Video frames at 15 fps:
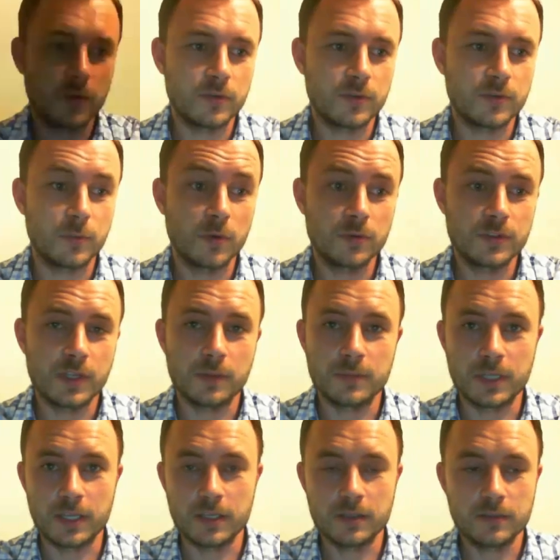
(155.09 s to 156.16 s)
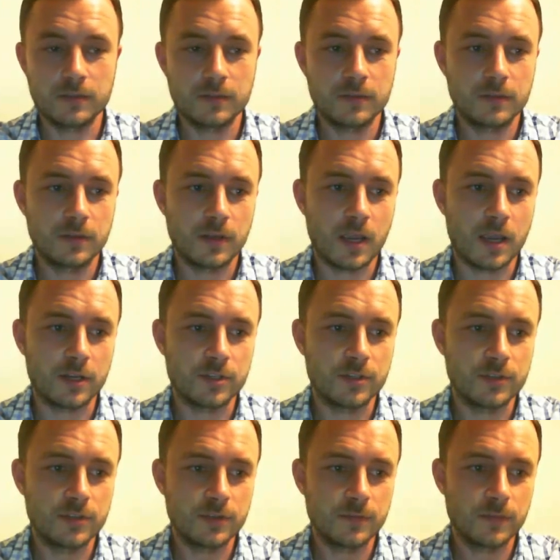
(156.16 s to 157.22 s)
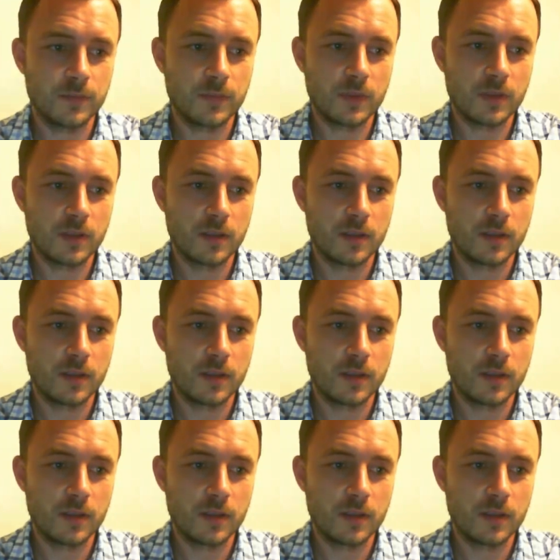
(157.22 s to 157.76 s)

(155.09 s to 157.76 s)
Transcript: components, most time taken, actions,